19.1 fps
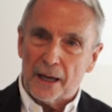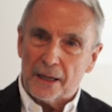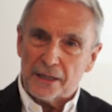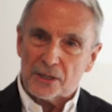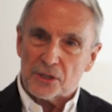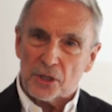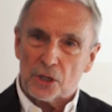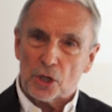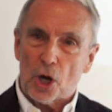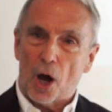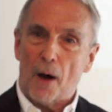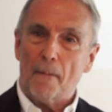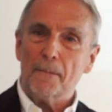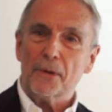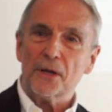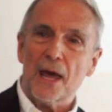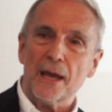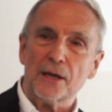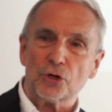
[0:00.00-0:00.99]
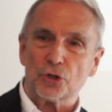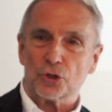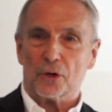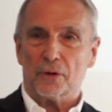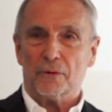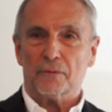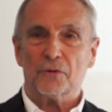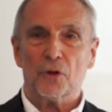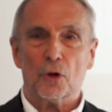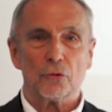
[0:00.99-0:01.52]
and it's the
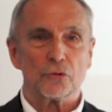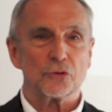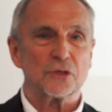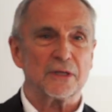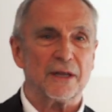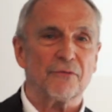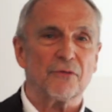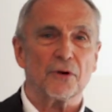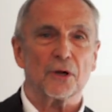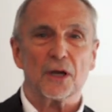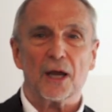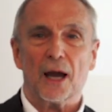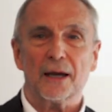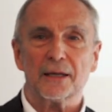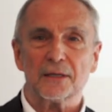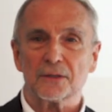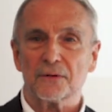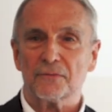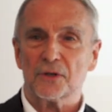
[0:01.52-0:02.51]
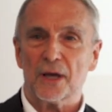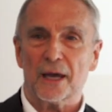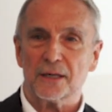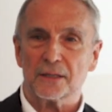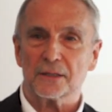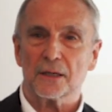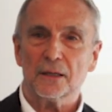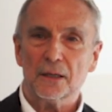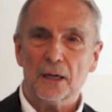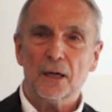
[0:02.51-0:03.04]
combination of those different kinds of
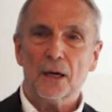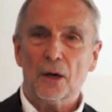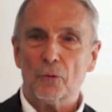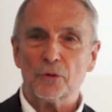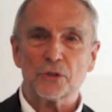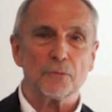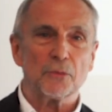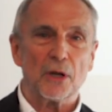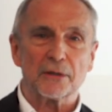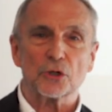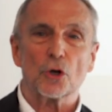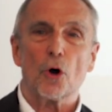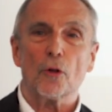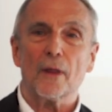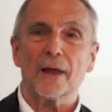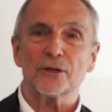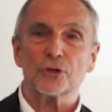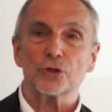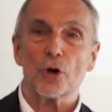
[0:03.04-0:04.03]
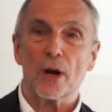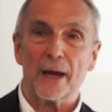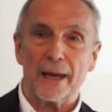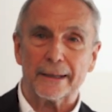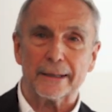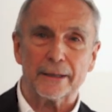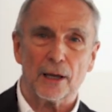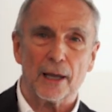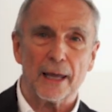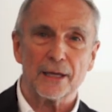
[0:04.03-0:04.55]
data. We sometimes call that
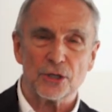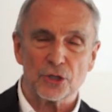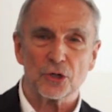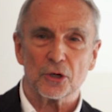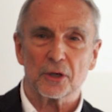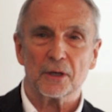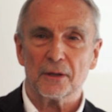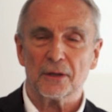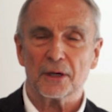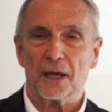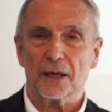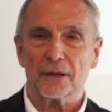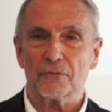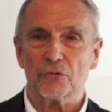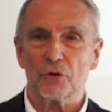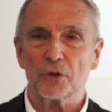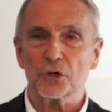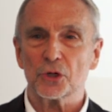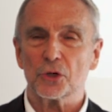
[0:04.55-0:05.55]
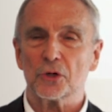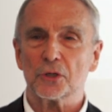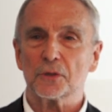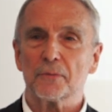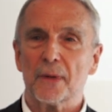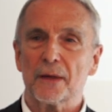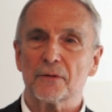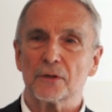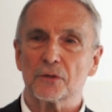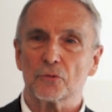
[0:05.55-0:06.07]
triangulation in the kind of research
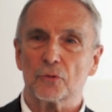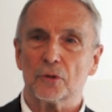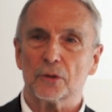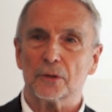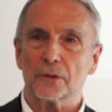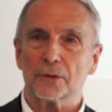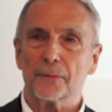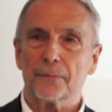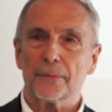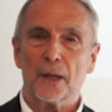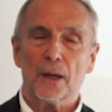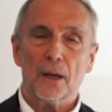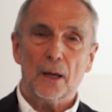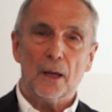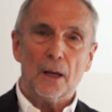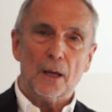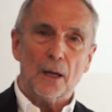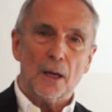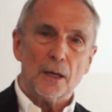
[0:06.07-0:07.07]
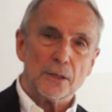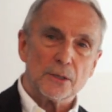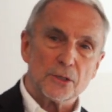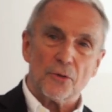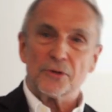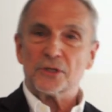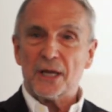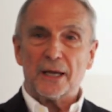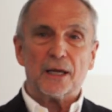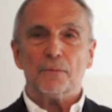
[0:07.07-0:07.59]
methods world. So
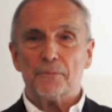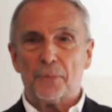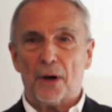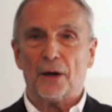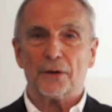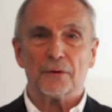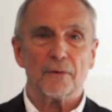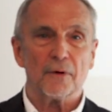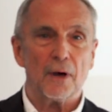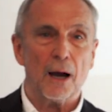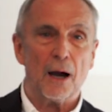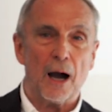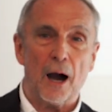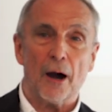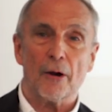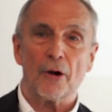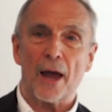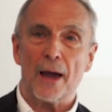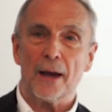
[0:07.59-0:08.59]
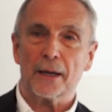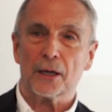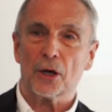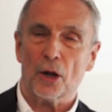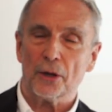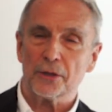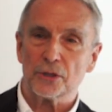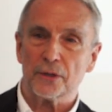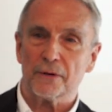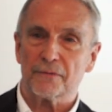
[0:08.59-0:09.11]
the second part of our
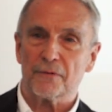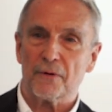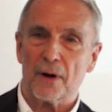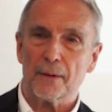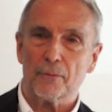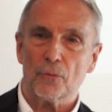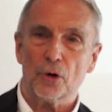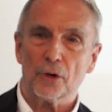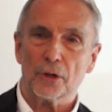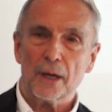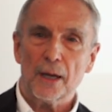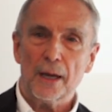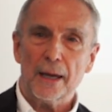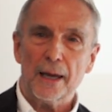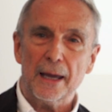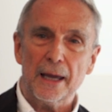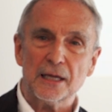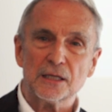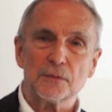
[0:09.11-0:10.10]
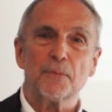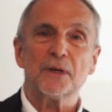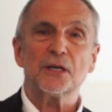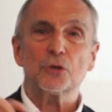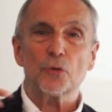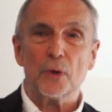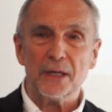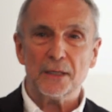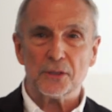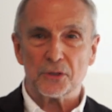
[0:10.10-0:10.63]
ecology of framework is
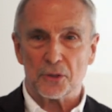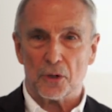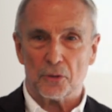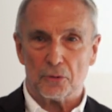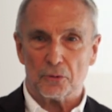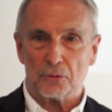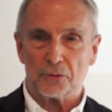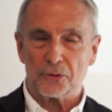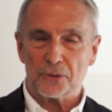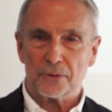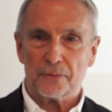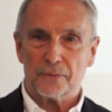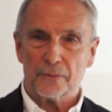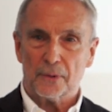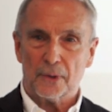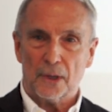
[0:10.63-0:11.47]
between schools.